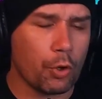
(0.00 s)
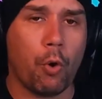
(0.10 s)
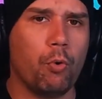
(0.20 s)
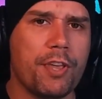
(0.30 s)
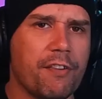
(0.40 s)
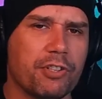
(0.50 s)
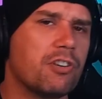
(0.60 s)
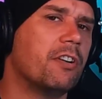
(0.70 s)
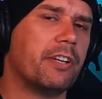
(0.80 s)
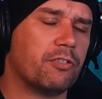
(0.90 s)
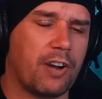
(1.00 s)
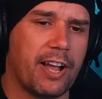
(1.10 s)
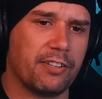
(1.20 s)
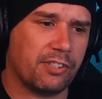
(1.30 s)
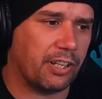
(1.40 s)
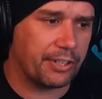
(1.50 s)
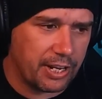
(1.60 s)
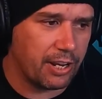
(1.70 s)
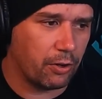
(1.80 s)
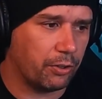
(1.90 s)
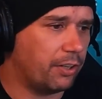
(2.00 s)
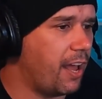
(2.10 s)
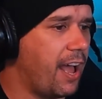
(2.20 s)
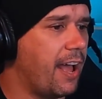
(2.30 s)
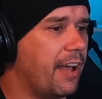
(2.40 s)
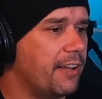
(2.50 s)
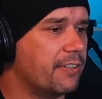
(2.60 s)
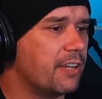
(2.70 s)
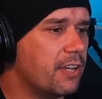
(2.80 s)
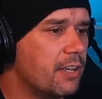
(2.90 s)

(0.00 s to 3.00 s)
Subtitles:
all the other tracks like Neon and